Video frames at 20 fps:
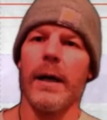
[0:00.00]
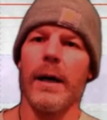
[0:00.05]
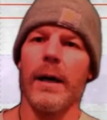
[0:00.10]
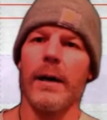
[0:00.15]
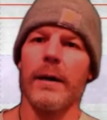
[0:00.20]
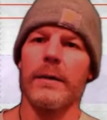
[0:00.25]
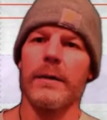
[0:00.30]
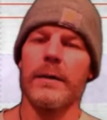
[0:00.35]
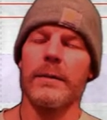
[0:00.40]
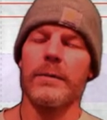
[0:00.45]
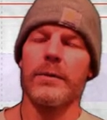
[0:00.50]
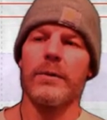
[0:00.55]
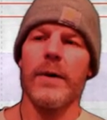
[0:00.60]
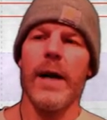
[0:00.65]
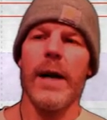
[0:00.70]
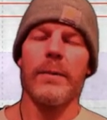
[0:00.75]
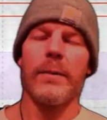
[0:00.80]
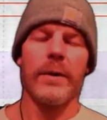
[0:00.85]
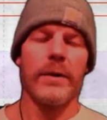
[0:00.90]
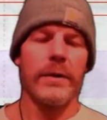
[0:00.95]

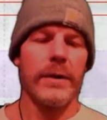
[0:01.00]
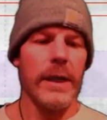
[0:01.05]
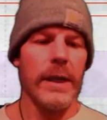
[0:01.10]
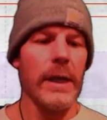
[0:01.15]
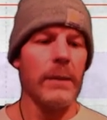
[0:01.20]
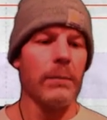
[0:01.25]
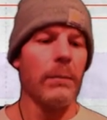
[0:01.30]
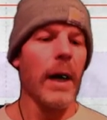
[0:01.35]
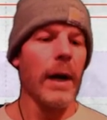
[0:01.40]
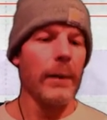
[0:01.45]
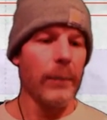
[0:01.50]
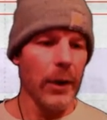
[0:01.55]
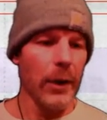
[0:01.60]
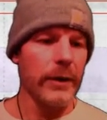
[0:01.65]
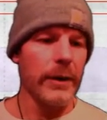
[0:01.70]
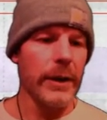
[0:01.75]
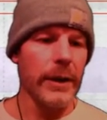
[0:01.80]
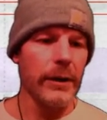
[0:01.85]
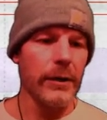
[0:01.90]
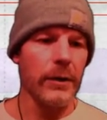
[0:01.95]
subscribers in my
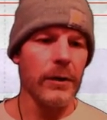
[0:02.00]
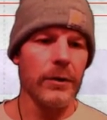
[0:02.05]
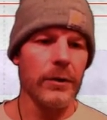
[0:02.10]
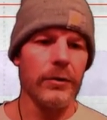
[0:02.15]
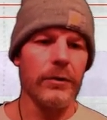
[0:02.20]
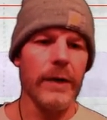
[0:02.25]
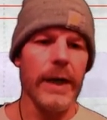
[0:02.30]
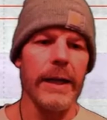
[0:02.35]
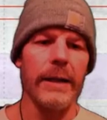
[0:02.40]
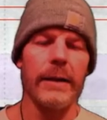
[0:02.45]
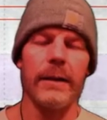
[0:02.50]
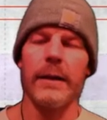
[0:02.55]
particular trade.